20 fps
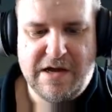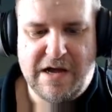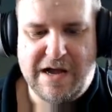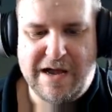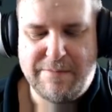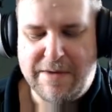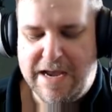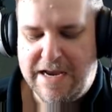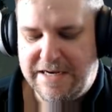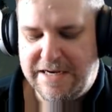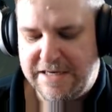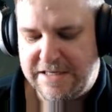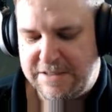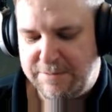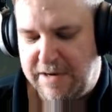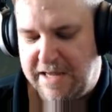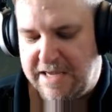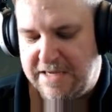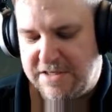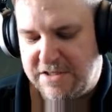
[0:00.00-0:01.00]
I may
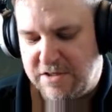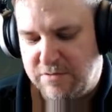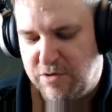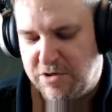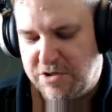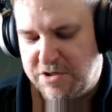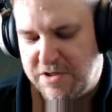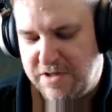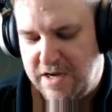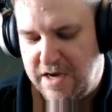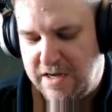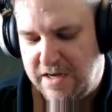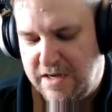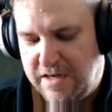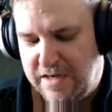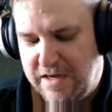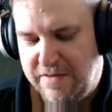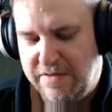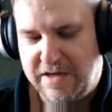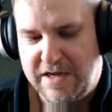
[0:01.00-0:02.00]
displace someone so that I
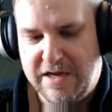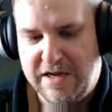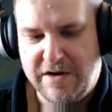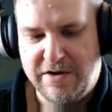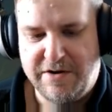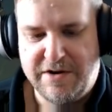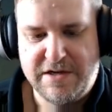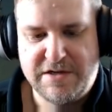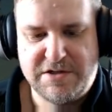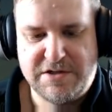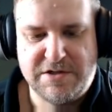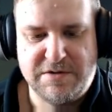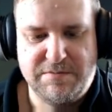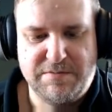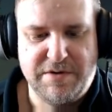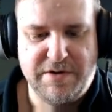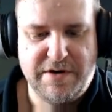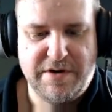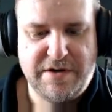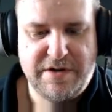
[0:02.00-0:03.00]
can get the kill on it at some
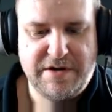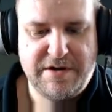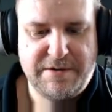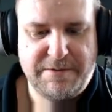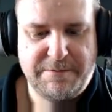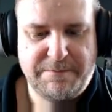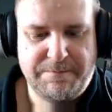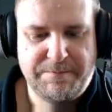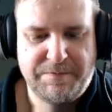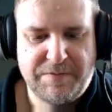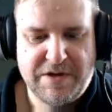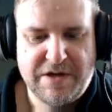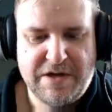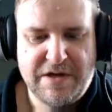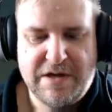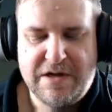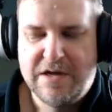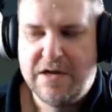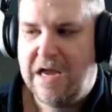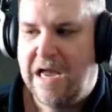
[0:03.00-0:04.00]
point.
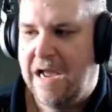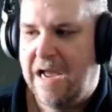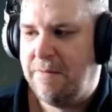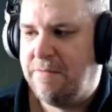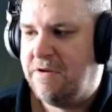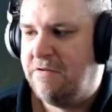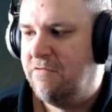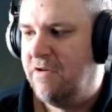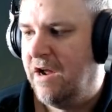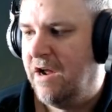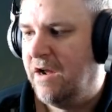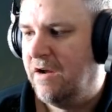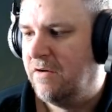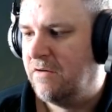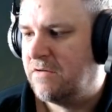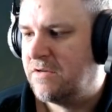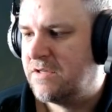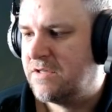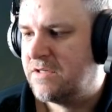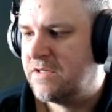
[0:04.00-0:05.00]
How many
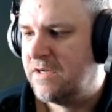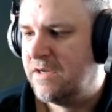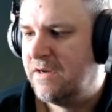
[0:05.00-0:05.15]
rogues?